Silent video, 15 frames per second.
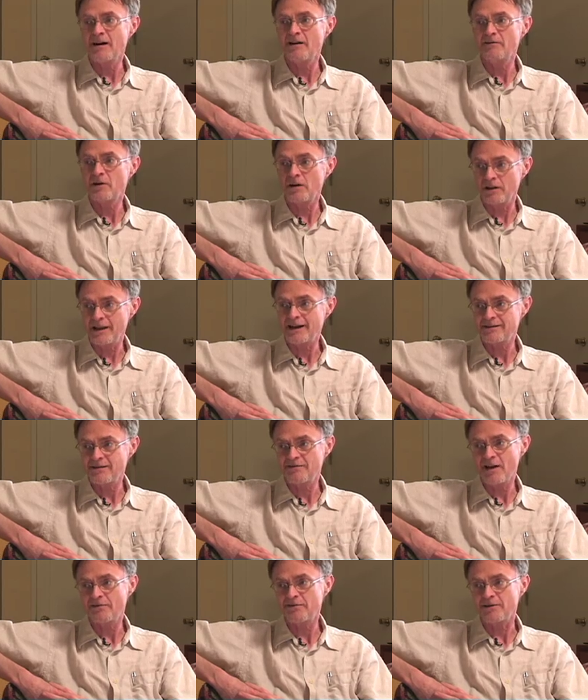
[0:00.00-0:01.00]
of
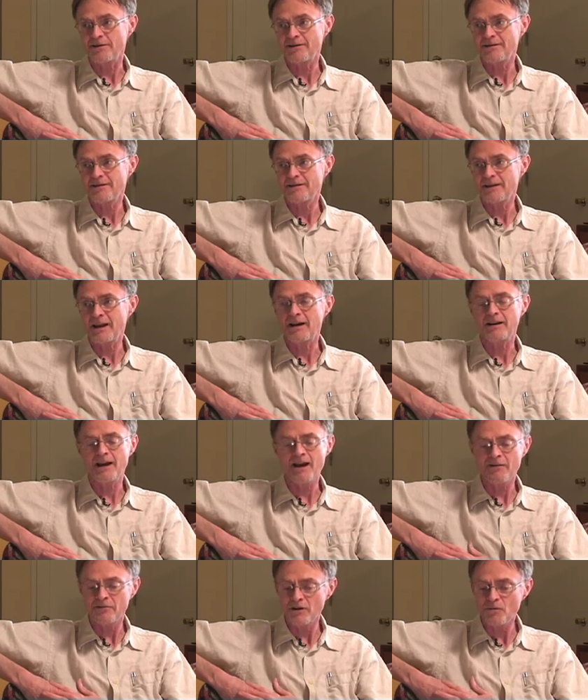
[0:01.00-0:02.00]
collective effort. Get
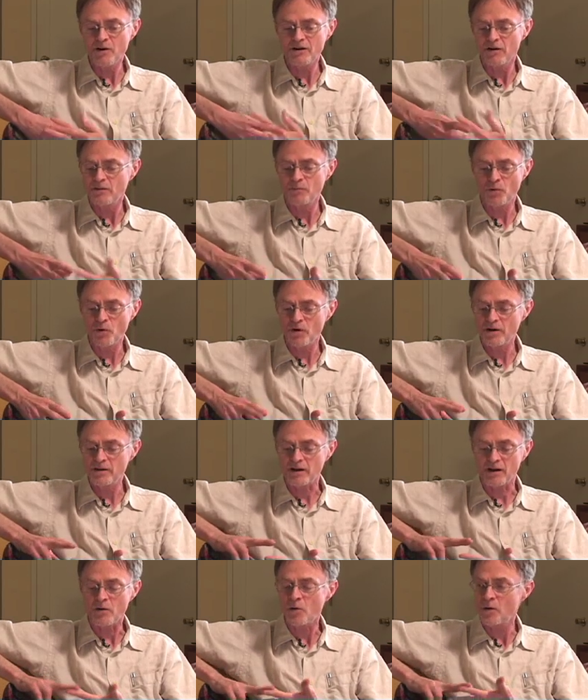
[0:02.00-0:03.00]
everyone on board,
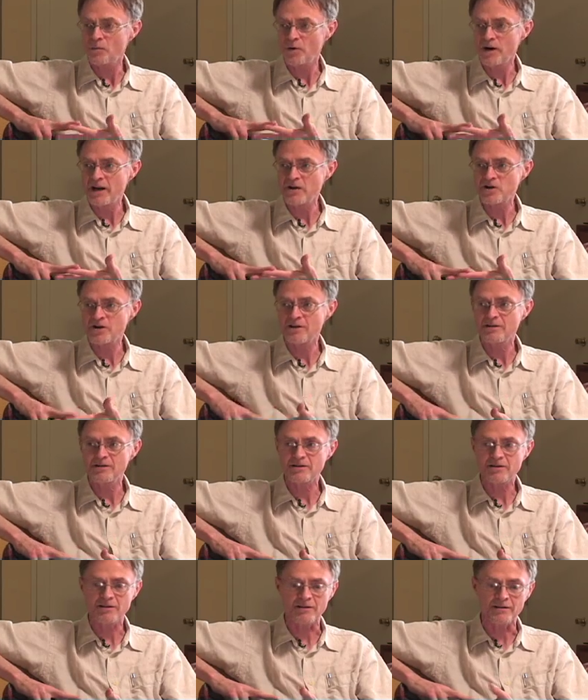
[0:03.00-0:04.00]
the
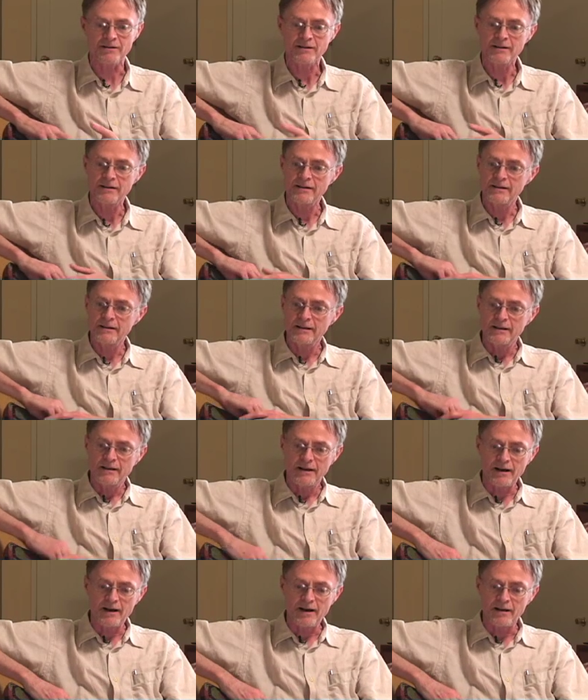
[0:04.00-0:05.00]
corporations, the,
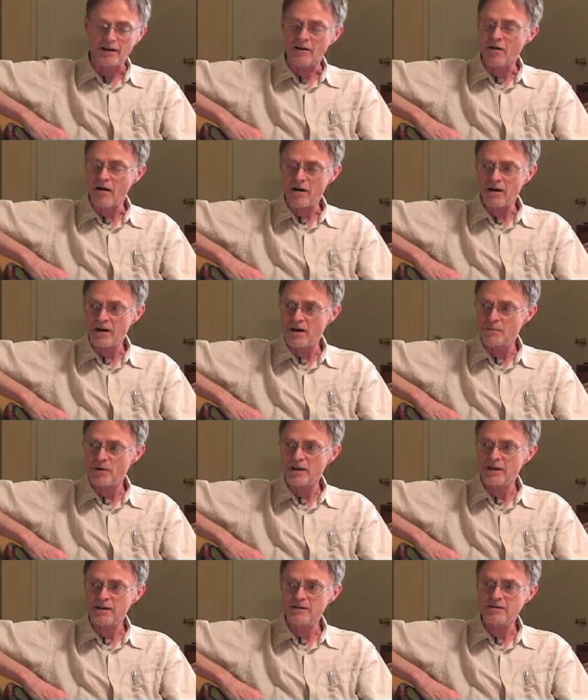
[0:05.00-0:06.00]
uh, the car
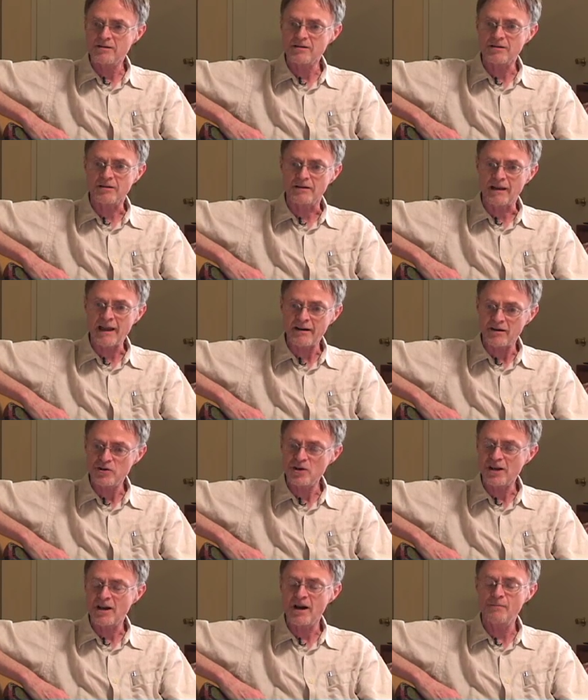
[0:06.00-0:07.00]
companies, the yes.
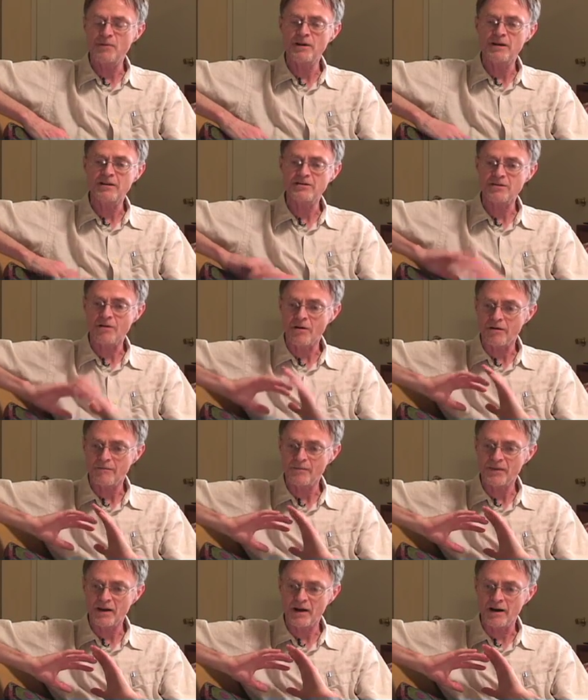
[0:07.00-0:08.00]
energy companies,
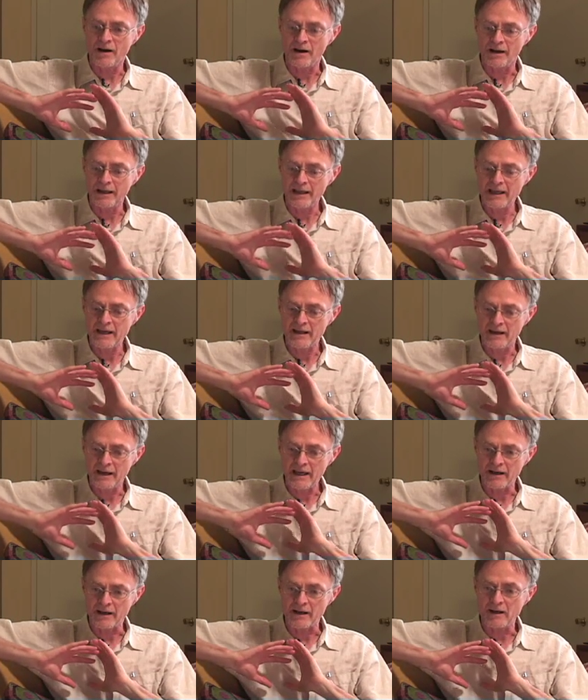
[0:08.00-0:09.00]
uh, in, a, in